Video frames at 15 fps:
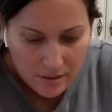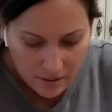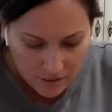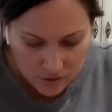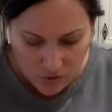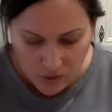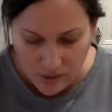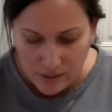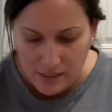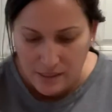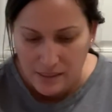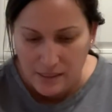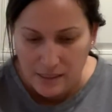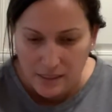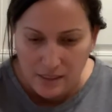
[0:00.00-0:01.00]
As you can
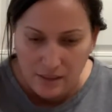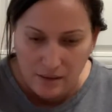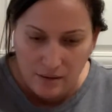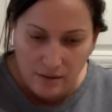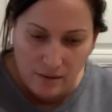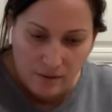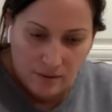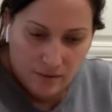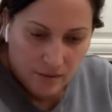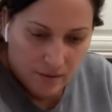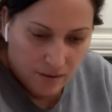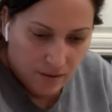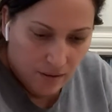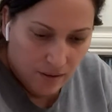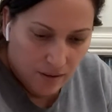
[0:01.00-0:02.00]
see here,
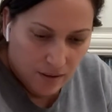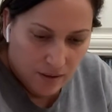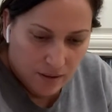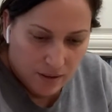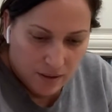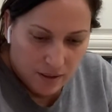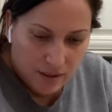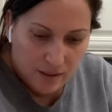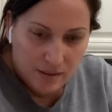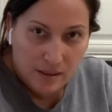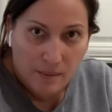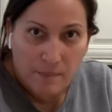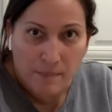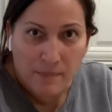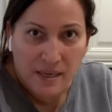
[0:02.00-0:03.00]
it is
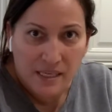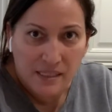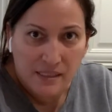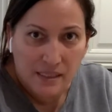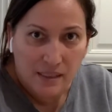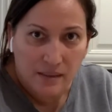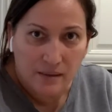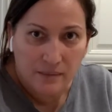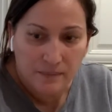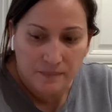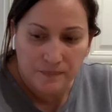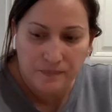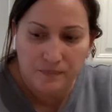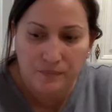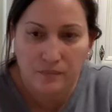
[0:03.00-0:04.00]
amazing.
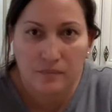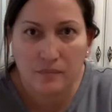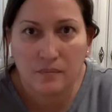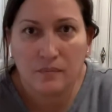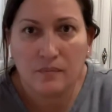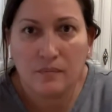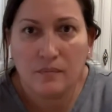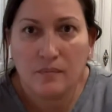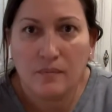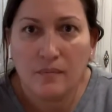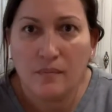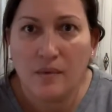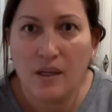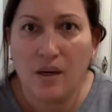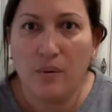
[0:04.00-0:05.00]

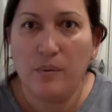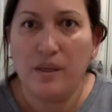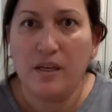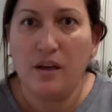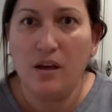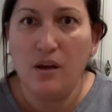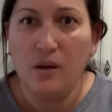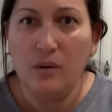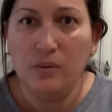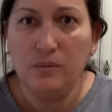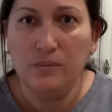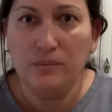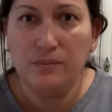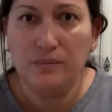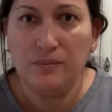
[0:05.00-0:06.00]
There we go.
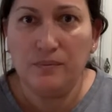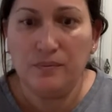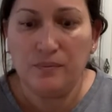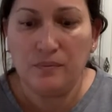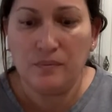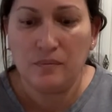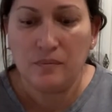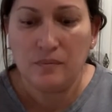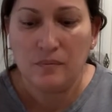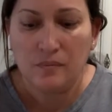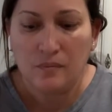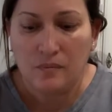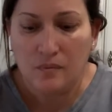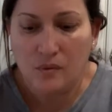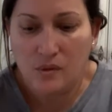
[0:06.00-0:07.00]

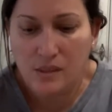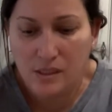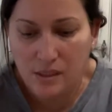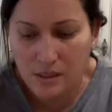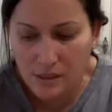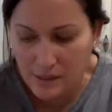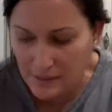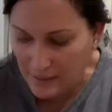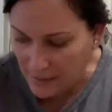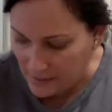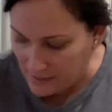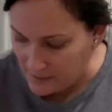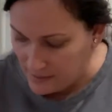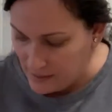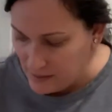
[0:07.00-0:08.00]
See the
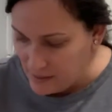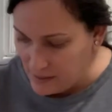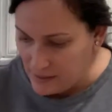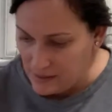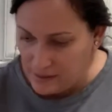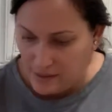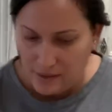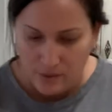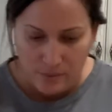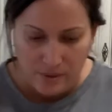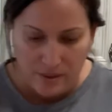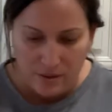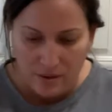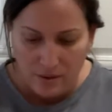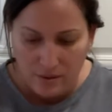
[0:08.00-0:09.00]
slices? Here we
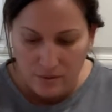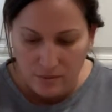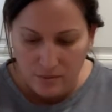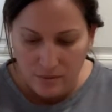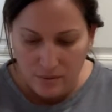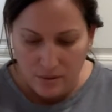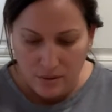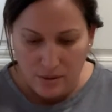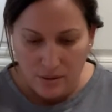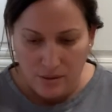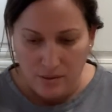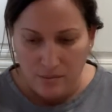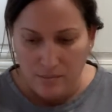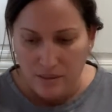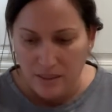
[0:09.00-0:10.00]
go.
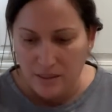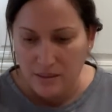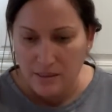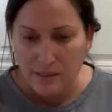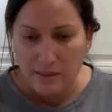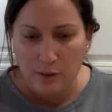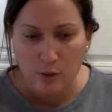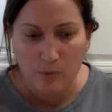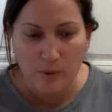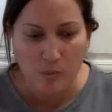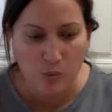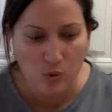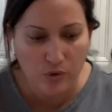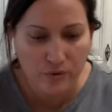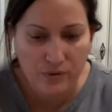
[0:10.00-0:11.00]
Make this a little bit
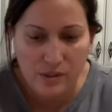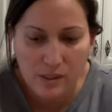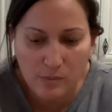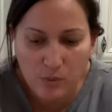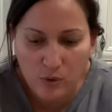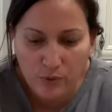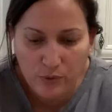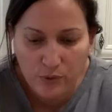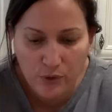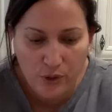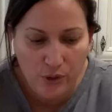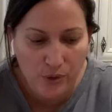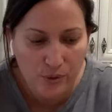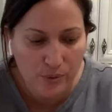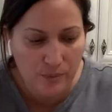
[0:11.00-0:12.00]
more visible for
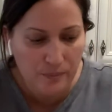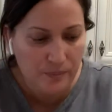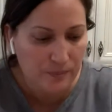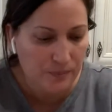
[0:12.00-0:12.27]
you.